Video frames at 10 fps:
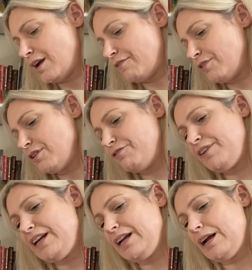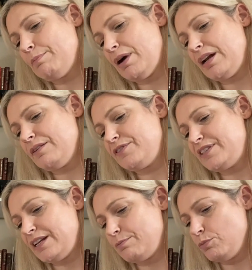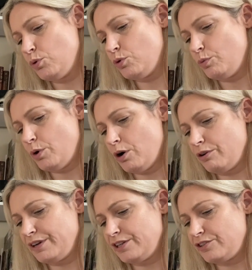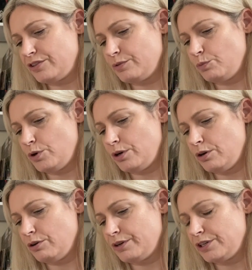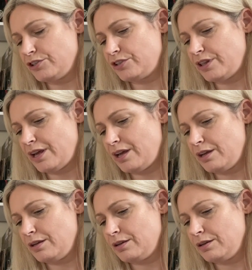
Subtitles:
I've got a feeling I might have said more were orange than were orange there.